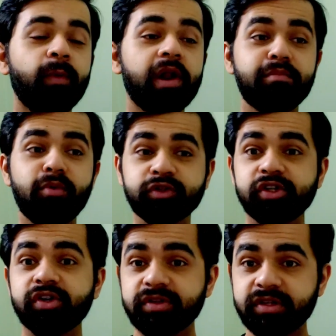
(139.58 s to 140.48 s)
What I'm most
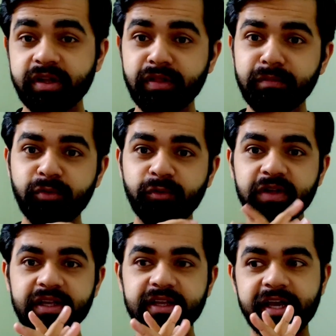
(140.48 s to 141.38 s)
interested in the
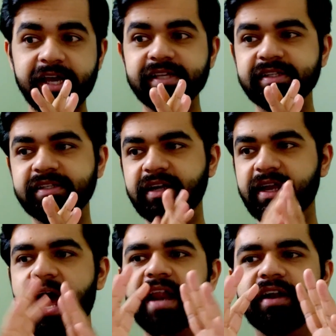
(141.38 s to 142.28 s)
movie is the
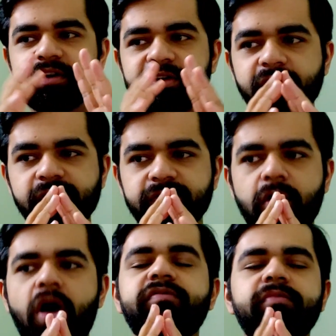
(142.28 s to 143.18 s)
character of
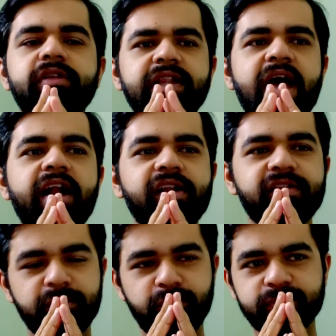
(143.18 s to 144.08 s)
Kauffman. That
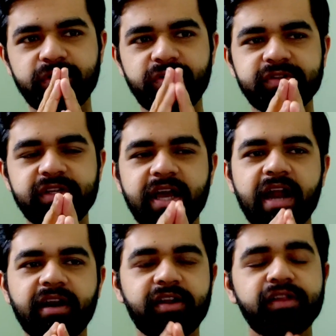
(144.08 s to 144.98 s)
is the most interesting
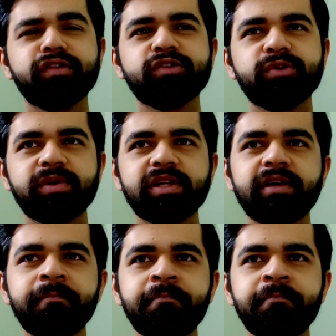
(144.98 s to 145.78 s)
character in the story.